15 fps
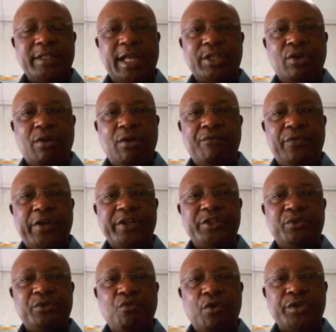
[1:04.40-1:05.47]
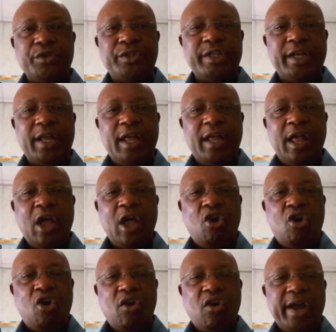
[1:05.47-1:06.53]
Ministers' Conference was
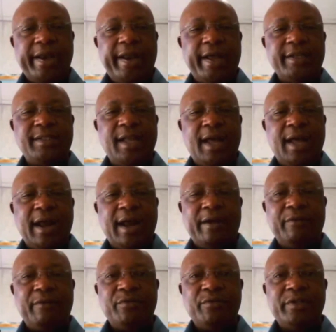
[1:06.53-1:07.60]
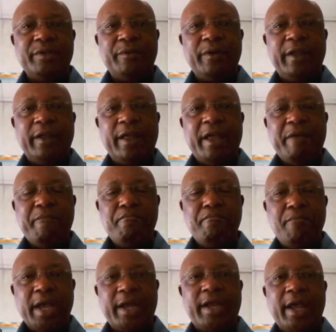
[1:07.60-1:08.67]
organized around
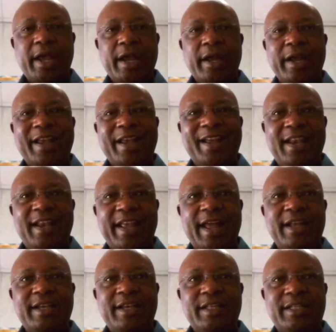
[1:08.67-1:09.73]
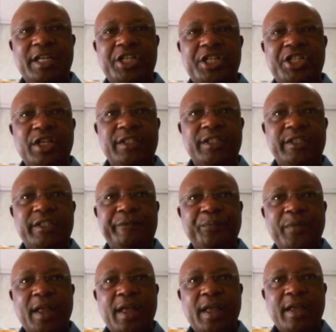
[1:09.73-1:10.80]
making clear decisions,
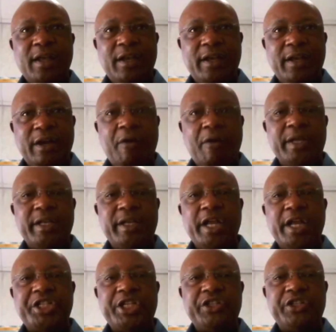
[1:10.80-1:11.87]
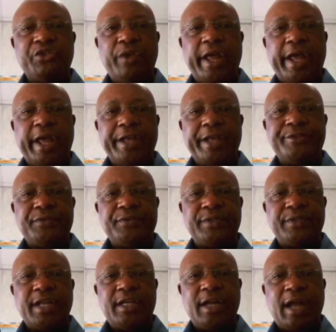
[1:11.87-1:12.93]
recommendations to the heads
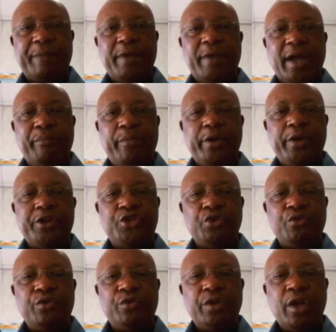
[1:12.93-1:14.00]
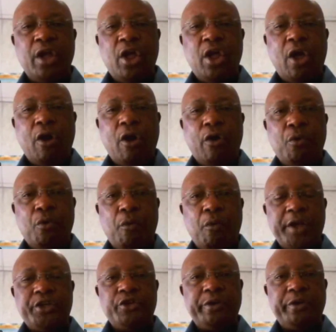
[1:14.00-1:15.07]
of state coming up in June
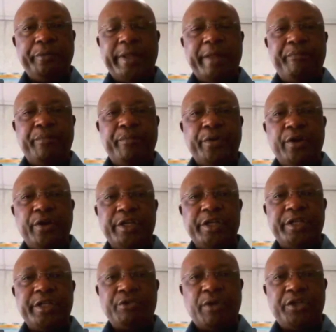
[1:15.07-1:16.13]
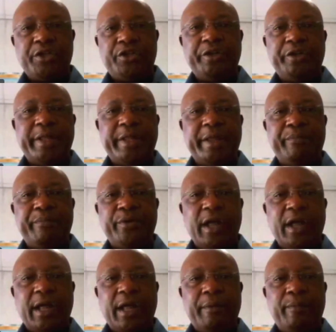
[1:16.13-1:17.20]
on what should be the priorities, what should be
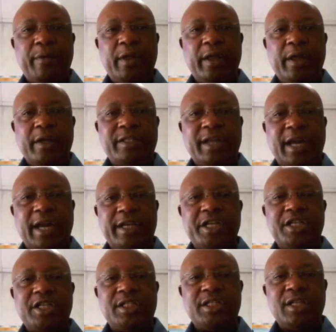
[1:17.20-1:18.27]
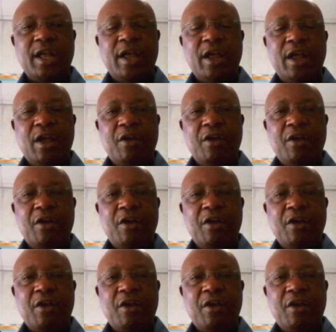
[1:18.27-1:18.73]
the strategies